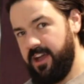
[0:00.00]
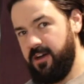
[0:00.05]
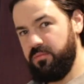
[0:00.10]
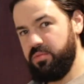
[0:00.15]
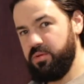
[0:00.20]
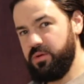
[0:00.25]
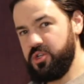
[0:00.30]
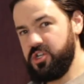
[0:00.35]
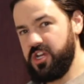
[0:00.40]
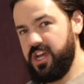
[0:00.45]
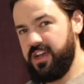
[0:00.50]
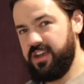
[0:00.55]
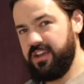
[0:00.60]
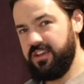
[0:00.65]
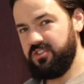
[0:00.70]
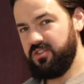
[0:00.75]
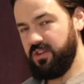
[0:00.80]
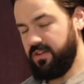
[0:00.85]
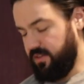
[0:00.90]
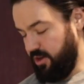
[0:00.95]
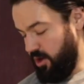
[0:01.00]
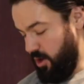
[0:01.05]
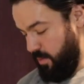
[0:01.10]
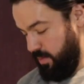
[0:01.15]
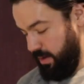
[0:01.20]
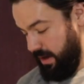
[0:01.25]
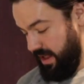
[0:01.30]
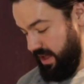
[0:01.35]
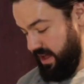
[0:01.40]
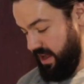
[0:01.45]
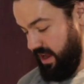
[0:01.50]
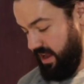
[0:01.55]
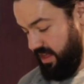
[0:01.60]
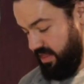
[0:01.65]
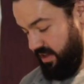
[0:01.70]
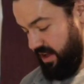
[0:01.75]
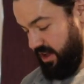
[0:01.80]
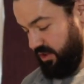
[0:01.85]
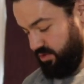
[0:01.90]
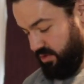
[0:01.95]
output jack is going to have a lot of play.
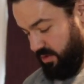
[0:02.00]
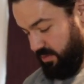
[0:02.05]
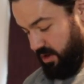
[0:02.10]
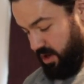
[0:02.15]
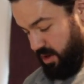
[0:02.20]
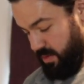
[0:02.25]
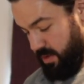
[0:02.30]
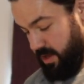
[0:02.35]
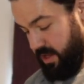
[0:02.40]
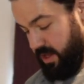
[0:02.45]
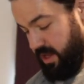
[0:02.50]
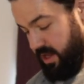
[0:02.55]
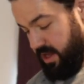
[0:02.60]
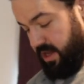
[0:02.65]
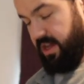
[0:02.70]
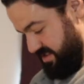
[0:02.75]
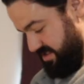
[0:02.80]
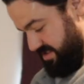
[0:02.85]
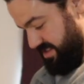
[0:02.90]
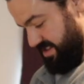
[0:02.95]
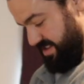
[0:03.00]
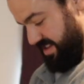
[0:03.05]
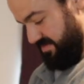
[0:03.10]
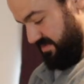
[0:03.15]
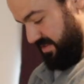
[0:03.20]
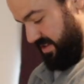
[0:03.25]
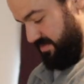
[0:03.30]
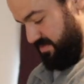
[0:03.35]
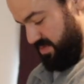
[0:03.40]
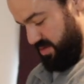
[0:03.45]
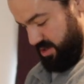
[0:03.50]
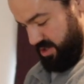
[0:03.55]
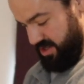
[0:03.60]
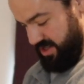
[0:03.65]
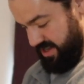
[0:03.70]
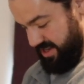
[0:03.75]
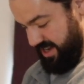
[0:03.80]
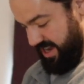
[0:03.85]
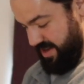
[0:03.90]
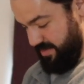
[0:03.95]
That's what I'm going to be like
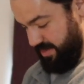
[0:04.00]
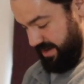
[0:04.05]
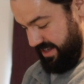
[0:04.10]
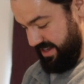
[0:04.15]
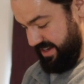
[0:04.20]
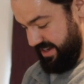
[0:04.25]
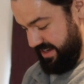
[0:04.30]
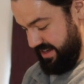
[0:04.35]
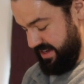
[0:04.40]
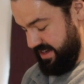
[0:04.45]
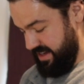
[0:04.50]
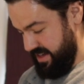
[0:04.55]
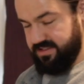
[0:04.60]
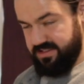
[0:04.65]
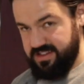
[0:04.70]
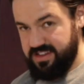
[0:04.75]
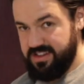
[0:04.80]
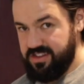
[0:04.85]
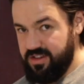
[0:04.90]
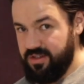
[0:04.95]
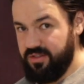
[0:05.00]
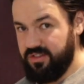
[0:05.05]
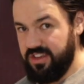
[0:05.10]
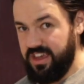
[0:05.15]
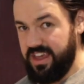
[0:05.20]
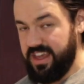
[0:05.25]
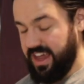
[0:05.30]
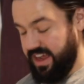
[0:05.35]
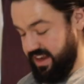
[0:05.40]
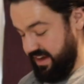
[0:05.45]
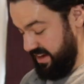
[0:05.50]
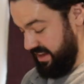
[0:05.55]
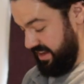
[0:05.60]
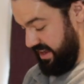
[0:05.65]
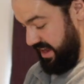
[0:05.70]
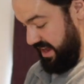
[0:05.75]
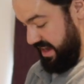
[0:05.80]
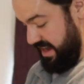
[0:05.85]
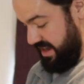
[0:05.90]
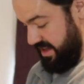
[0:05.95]
pushing the cable in to use it again and
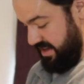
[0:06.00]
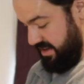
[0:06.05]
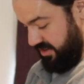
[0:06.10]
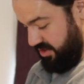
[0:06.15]
again.